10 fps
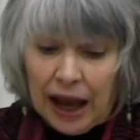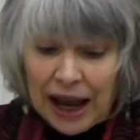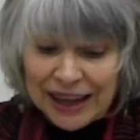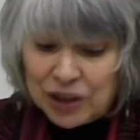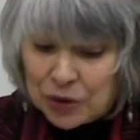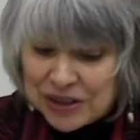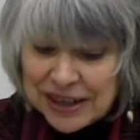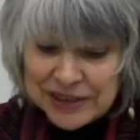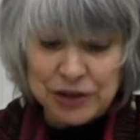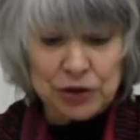I noted
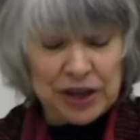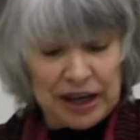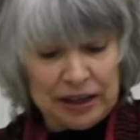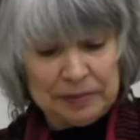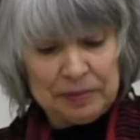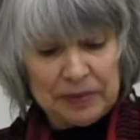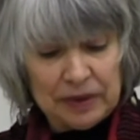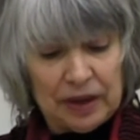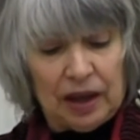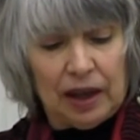yesterday
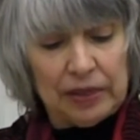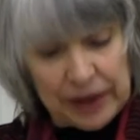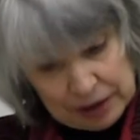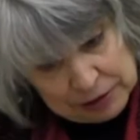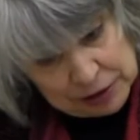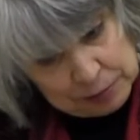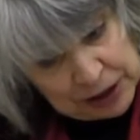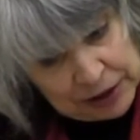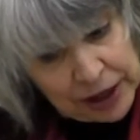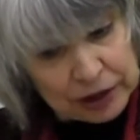that
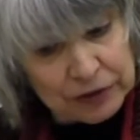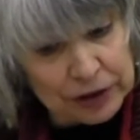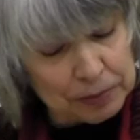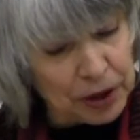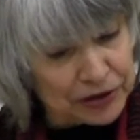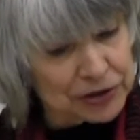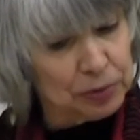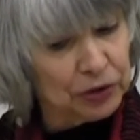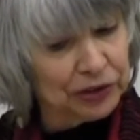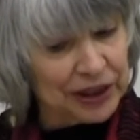my Cloud of the
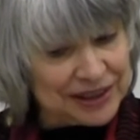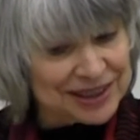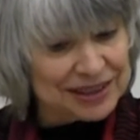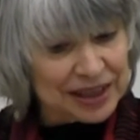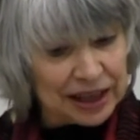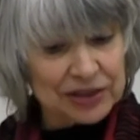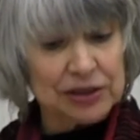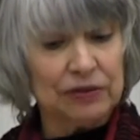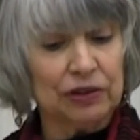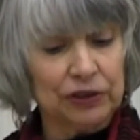Impossible cites a
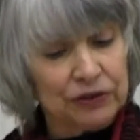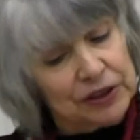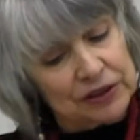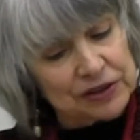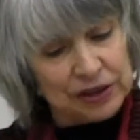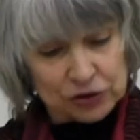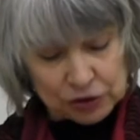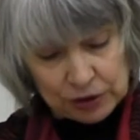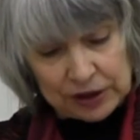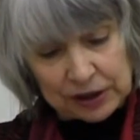text of the 15th
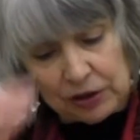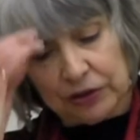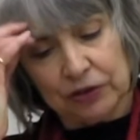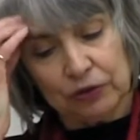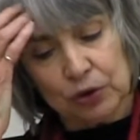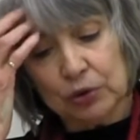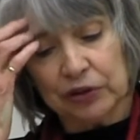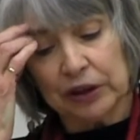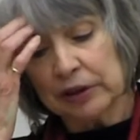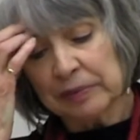century Nicholas of
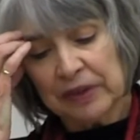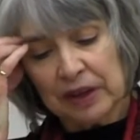Cusa.